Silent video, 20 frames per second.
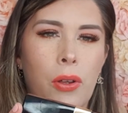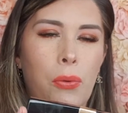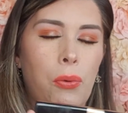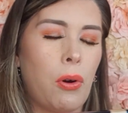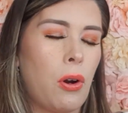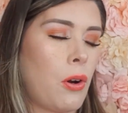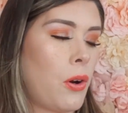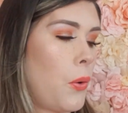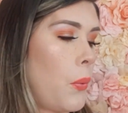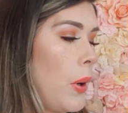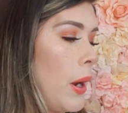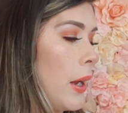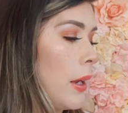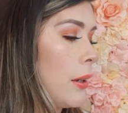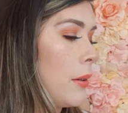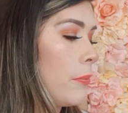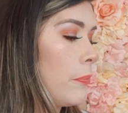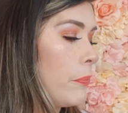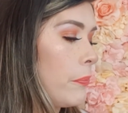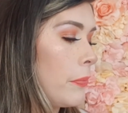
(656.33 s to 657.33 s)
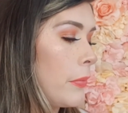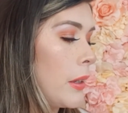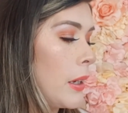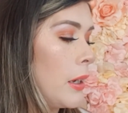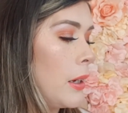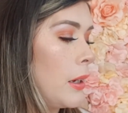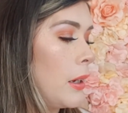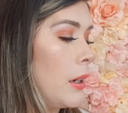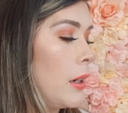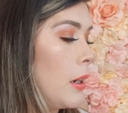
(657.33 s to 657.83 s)
to throw it away.
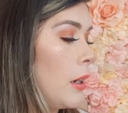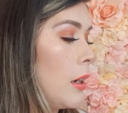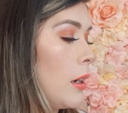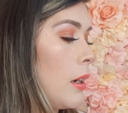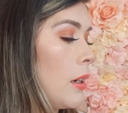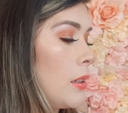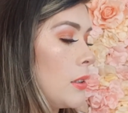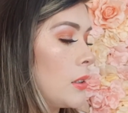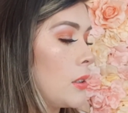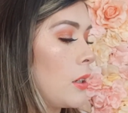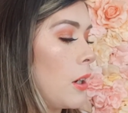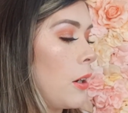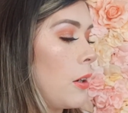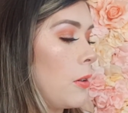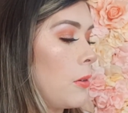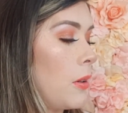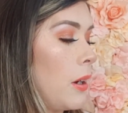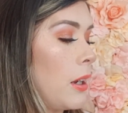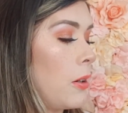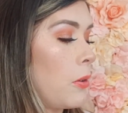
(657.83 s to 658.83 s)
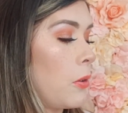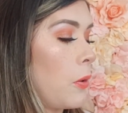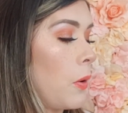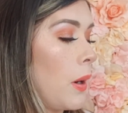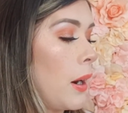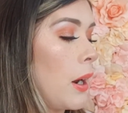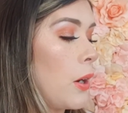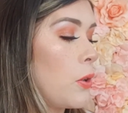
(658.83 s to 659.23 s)
So I don't want to throw it.